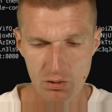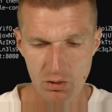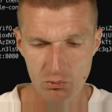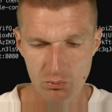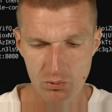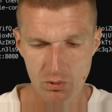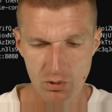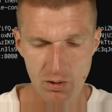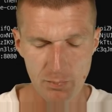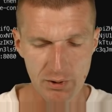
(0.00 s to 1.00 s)
and this
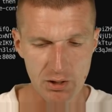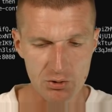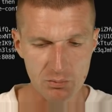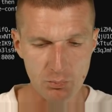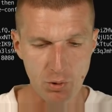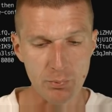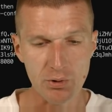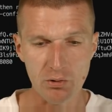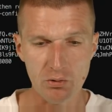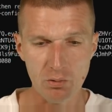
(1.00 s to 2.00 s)
application
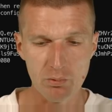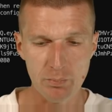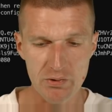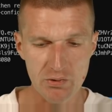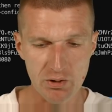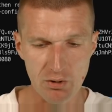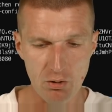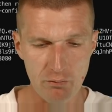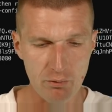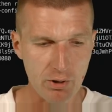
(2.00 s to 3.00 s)
properties. I will basically
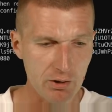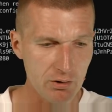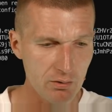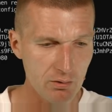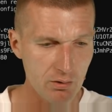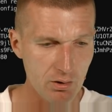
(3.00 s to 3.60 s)
override